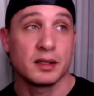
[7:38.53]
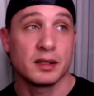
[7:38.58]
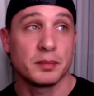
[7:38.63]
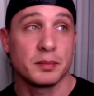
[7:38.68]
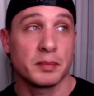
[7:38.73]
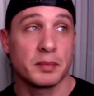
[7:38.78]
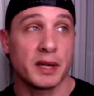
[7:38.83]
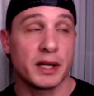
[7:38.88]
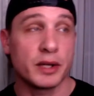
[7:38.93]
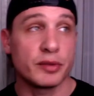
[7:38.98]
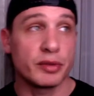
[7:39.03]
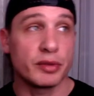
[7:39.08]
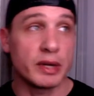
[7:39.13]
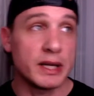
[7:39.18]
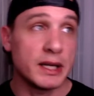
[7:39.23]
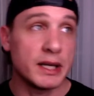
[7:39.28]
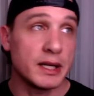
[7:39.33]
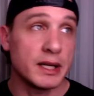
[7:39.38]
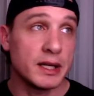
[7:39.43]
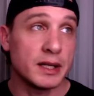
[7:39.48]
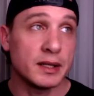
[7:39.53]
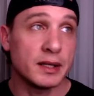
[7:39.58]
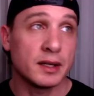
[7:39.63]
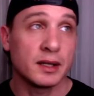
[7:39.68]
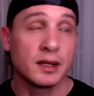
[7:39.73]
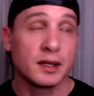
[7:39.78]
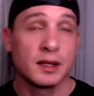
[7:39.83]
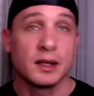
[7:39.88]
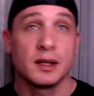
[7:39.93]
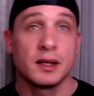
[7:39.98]
by Green
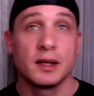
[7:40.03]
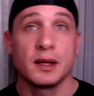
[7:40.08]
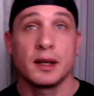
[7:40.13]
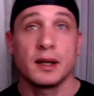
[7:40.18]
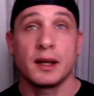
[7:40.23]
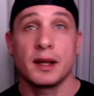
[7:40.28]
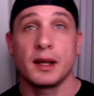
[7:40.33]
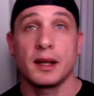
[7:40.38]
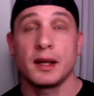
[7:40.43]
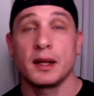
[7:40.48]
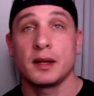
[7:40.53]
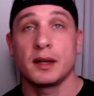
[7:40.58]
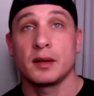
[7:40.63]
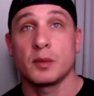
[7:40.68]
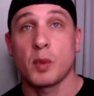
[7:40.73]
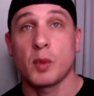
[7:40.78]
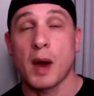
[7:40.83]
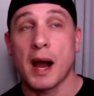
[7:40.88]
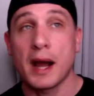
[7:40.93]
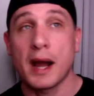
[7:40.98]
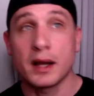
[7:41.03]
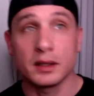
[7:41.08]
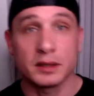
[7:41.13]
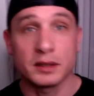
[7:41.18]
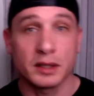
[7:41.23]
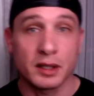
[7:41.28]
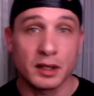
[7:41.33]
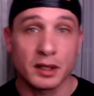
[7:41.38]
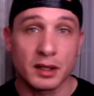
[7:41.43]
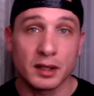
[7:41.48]
and
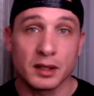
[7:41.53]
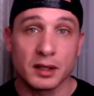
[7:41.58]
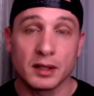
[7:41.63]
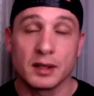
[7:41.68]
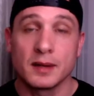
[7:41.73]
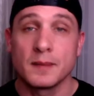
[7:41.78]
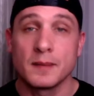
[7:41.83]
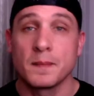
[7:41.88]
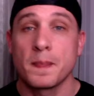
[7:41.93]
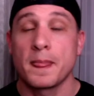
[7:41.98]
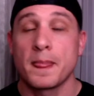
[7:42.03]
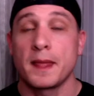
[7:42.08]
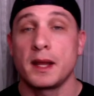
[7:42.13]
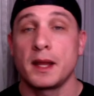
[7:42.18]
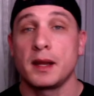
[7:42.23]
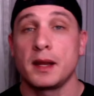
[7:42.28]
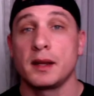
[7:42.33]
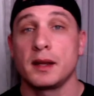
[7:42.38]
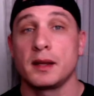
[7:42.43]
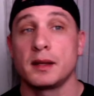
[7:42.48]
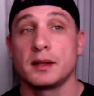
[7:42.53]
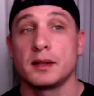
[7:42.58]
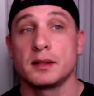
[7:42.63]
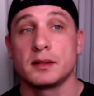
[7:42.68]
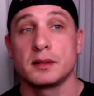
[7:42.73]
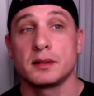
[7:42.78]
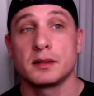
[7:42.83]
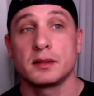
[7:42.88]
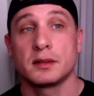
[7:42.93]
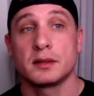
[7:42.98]
Wilder
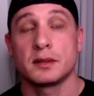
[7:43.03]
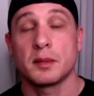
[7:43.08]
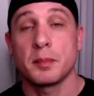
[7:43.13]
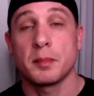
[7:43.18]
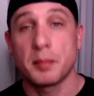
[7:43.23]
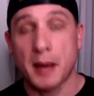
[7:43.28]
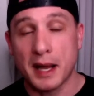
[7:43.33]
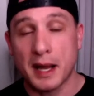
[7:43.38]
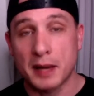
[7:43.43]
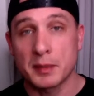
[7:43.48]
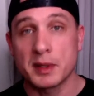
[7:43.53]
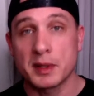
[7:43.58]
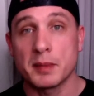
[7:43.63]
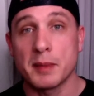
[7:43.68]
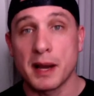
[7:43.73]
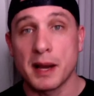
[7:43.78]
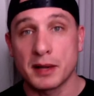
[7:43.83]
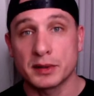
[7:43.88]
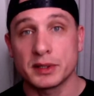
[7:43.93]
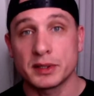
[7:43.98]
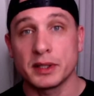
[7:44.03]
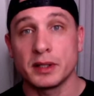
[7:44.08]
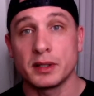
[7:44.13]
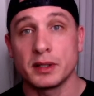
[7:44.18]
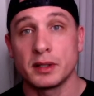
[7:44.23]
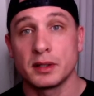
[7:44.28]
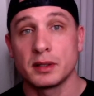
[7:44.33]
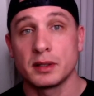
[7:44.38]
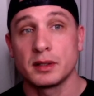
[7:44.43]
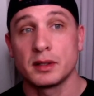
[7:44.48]
and the bottom of the mountain.
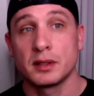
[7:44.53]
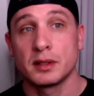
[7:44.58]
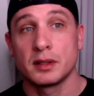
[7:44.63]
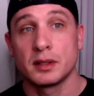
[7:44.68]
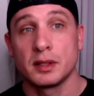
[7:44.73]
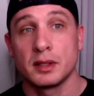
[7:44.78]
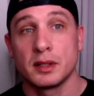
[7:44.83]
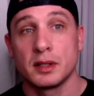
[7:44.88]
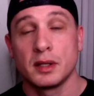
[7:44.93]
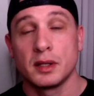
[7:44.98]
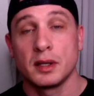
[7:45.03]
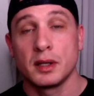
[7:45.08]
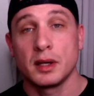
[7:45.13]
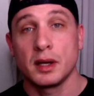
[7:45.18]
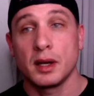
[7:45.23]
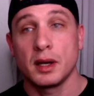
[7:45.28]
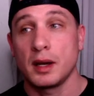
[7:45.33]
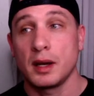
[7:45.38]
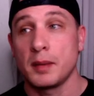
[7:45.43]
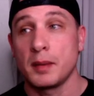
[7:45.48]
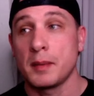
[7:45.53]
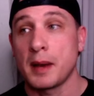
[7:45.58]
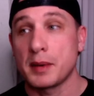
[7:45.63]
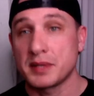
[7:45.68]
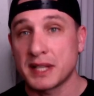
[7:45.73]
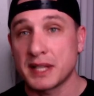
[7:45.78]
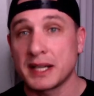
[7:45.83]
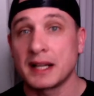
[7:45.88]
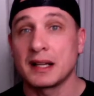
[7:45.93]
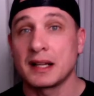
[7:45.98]
Um, I
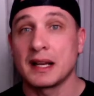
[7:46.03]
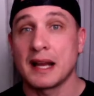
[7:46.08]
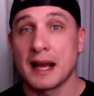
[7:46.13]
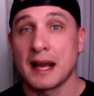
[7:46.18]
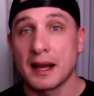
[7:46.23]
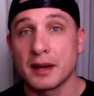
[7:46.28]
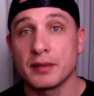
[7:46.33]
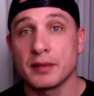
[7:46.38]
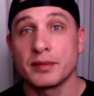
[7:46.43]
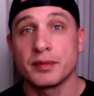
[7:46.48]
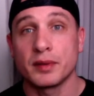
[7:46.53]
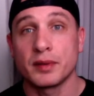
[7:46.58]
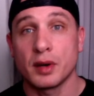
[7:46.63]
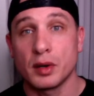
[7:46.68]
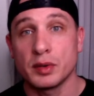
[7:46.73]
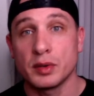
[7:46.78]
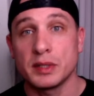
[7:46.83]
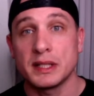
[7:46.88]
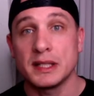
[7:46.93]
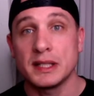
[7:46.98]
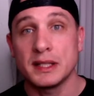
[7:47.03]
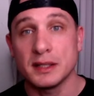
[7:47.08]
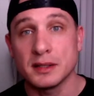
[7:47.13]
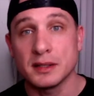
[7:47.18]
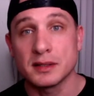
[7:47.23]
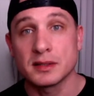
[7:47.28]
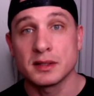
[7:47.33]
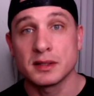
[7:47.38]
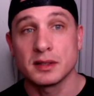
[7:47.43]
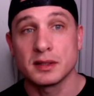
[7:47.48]
was getting a lot of O
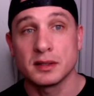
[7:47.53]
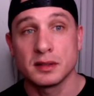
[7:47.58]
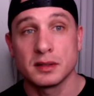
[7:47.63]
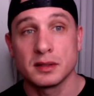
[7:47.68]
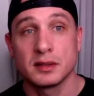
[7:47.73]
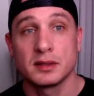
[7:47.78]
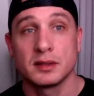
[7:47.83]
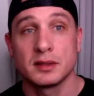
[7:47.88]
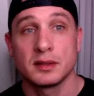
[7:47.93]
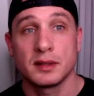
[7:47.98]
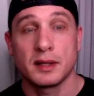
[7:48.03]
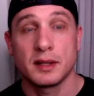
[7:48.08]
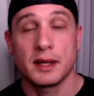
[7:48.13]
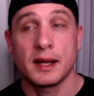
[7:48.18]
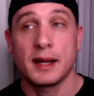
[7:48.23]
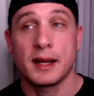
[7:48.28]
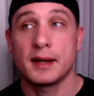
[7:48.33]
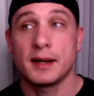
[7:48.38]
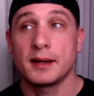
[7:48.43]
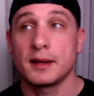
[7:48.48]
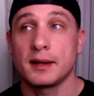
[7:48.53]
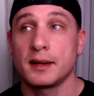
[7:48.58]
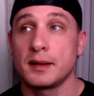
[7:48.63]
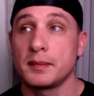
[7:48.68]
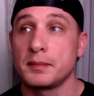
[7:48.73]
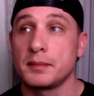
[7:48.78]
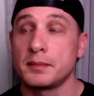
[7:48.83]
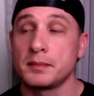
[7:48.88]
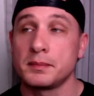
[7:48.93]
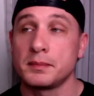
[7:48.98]
Ds. And
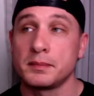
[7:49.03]
um,